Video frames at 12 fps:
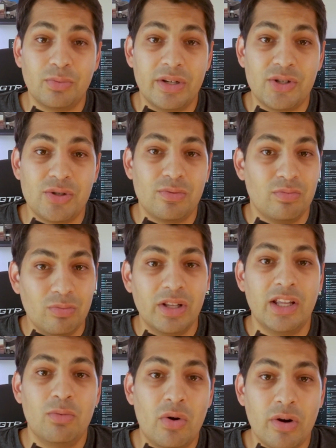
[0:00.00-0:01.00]
which
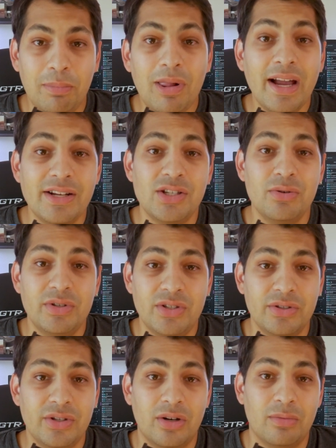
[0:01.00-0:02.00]
really won't apply to you
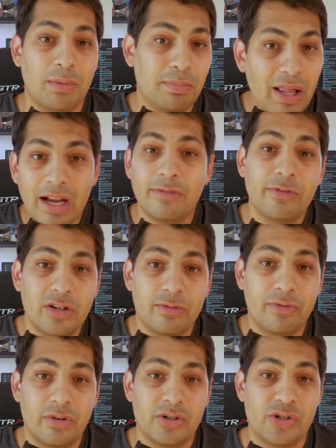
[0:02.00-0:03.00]
until you're applying for your
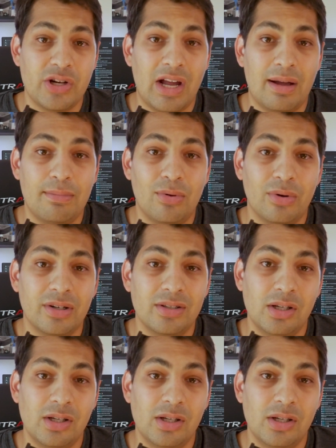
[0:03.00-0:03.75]
first job or